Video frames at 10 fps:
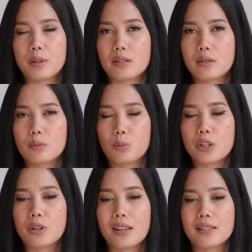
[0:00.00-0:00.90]
is
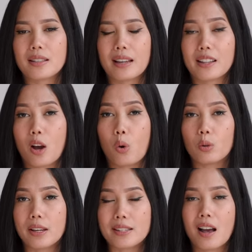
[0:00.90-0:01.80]
which is like the
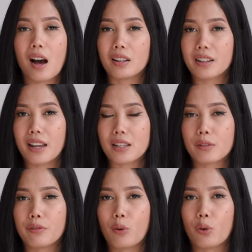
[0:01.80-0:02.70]
holiest holidays
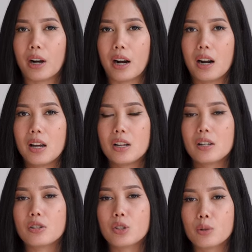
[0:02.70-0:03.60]
for
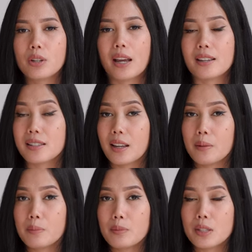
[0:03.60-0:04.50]
Judaism.